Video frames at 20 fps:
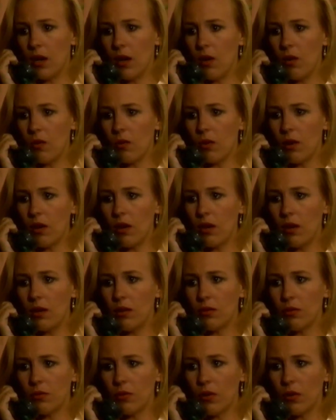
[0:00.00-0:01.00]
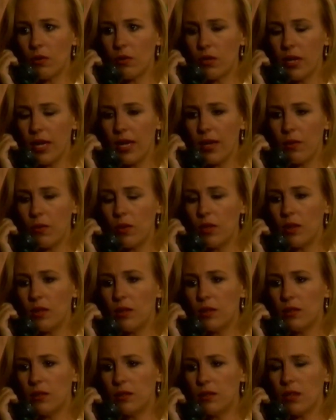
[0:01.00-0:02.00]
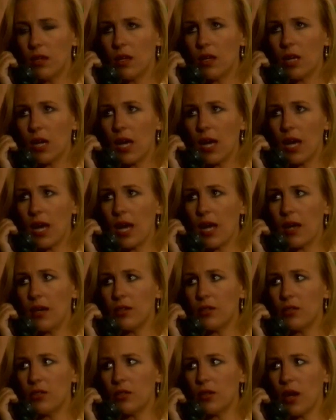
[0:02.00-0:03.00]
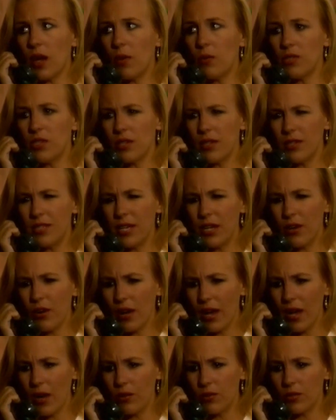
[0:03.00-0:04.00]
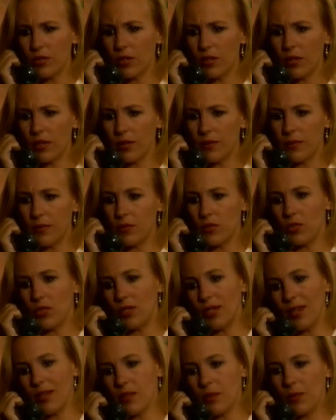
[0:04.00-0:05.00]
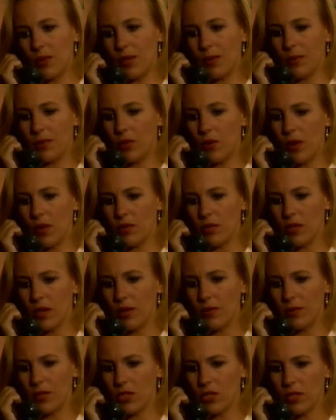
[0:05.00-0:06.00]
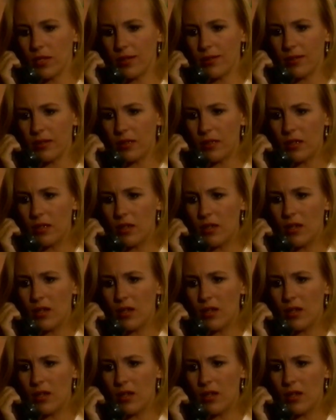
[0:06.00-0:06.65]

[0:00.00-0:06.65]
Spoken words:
Oh, okay, well, I was going to take her out. She hasn't been able to go outside much lately.